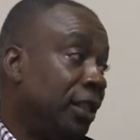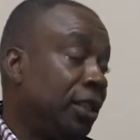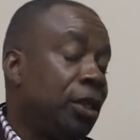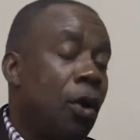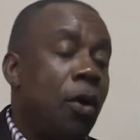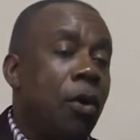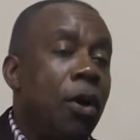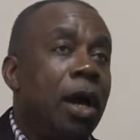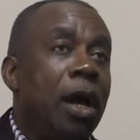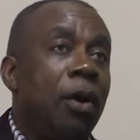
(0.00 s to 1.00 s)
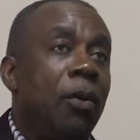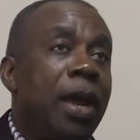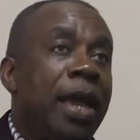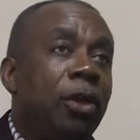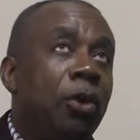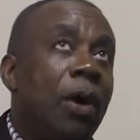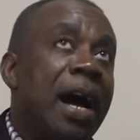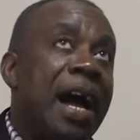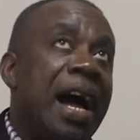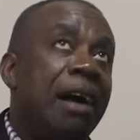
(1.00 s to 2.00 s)
So where you
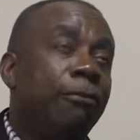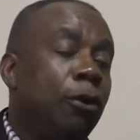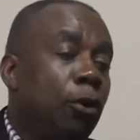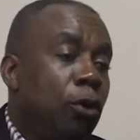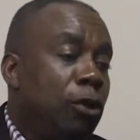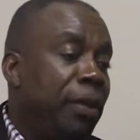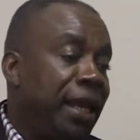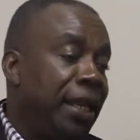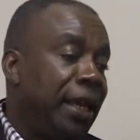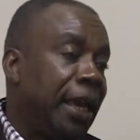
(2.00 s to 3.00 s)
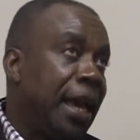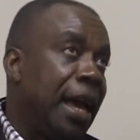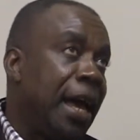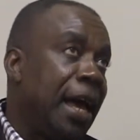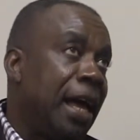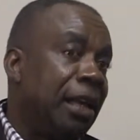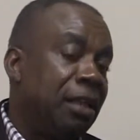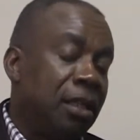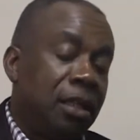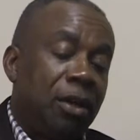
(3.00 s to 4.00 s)
have good
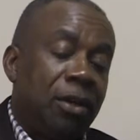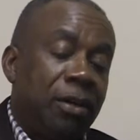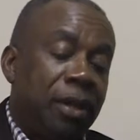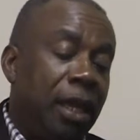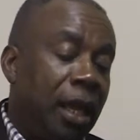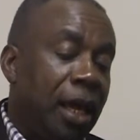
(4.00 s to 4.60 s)
Medicare, you know,